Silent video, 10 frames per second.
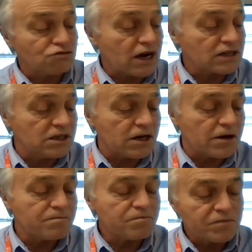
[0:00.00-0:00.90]
So that's
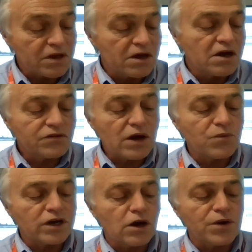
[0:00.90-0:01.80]
a typical chain link
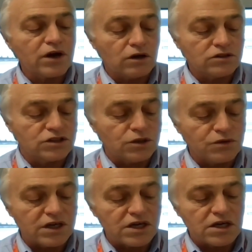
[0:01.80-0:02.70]
extractor.
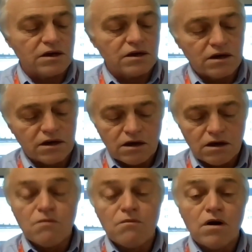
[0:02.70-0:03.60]
Then we're
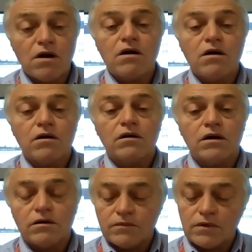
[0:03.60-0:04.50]
going on to the